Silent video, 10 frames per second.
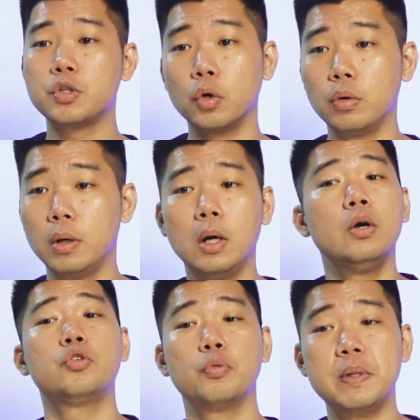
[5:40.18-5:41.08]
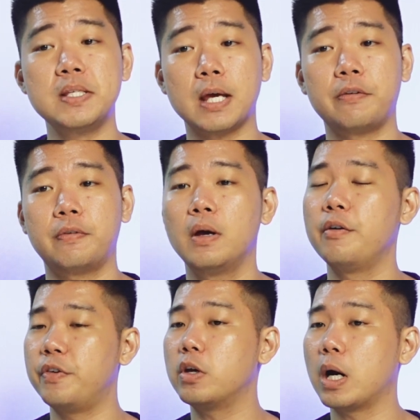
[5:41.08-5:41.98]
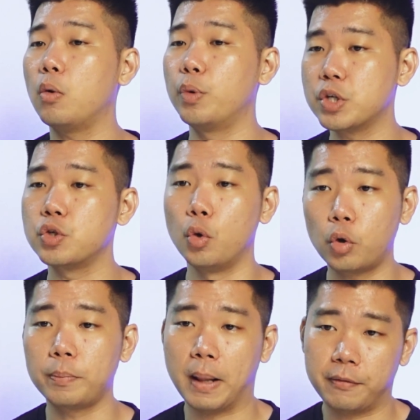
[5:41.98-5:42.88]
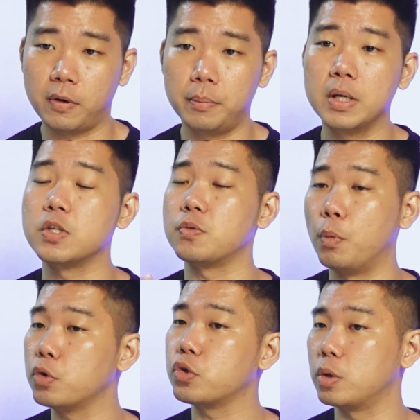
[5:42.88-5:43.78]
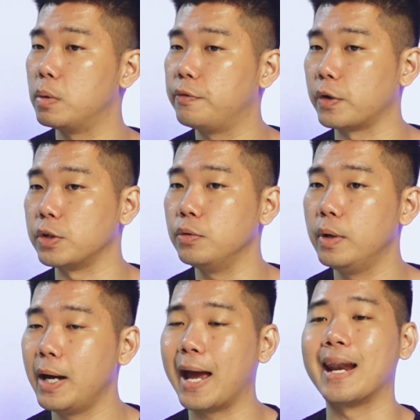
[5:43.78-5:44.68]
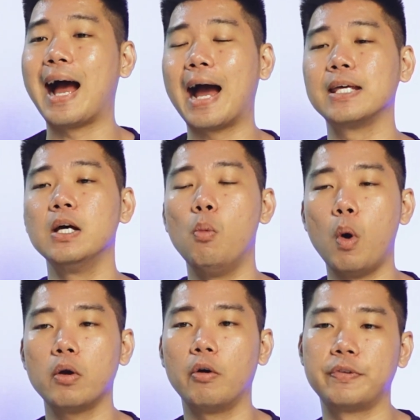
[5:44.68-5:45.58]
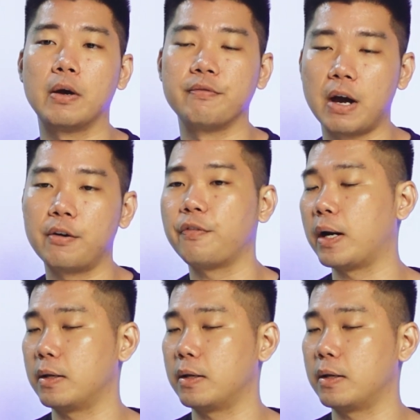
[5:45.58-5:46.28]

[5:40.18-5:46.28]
So to be safe, figure out which no-code platform is most suitable for you and hire one of their verified